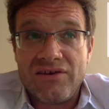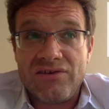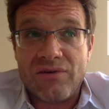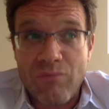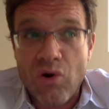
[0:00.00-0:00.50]

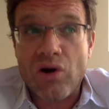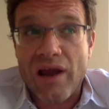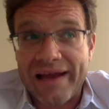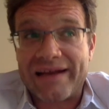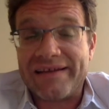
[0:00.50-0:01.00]
you're more
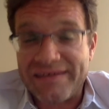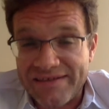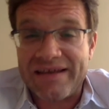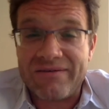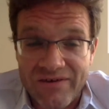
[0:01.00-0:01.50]
likely to
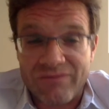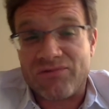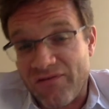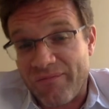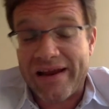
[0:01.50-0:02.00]
see
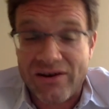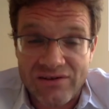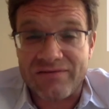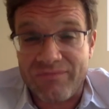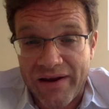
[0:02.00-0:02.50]
films that have made
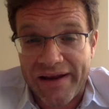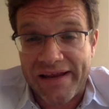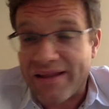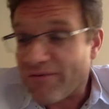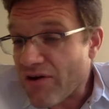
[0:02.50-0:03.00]
lots of
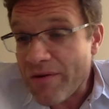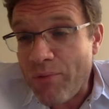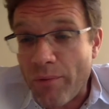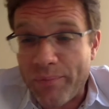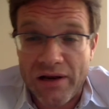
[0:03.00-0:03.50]
money. They're very
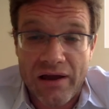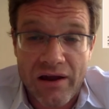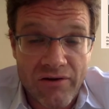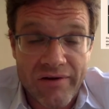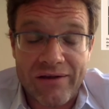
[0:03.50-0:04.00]
popular
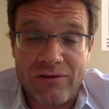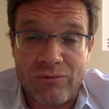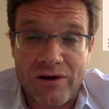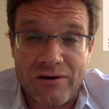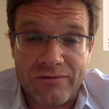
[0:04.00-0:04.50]
around the
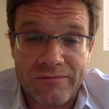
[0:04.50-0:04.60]
world.